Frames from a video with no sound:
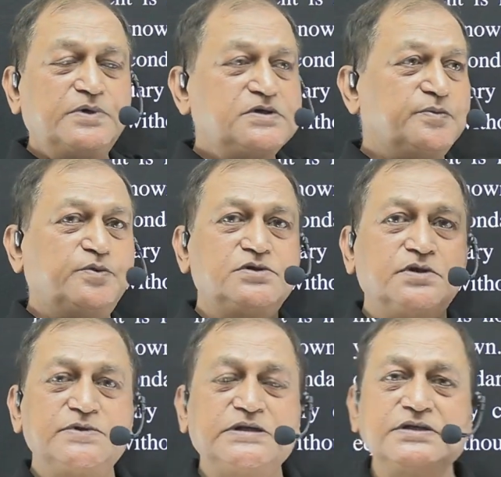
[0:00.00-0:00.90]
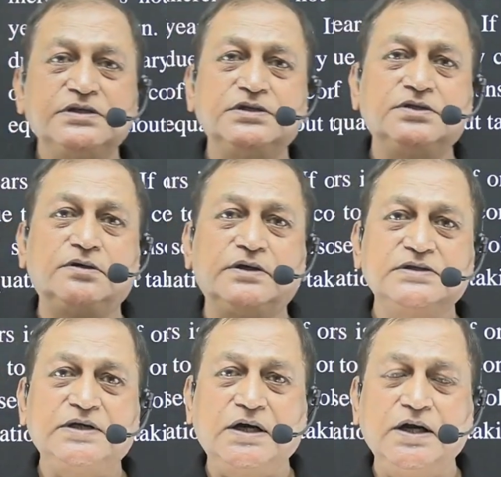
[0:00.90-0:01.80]
Suppose some structure is already
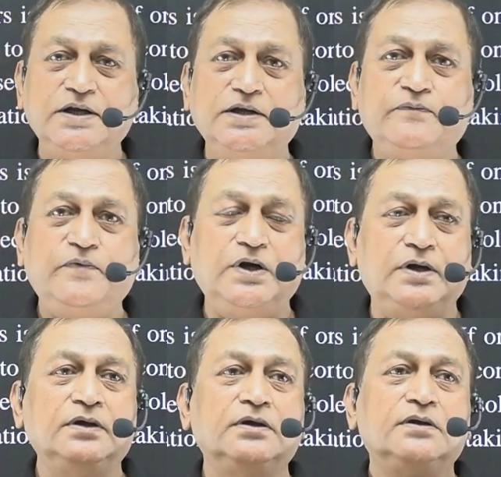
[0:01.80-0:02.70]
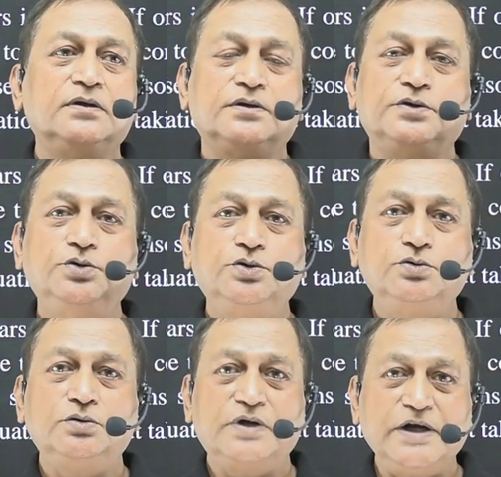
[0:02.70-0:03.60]
settling in the field due
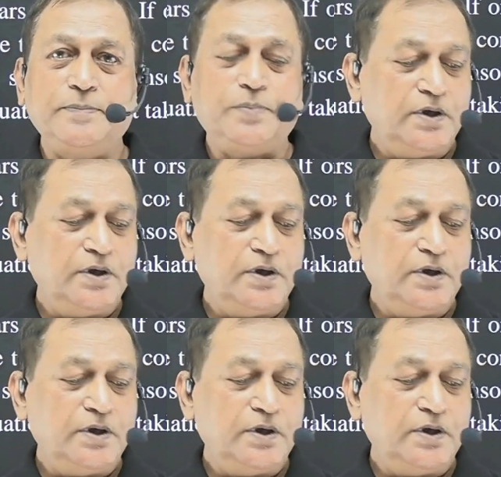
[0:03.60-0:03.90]
to creep.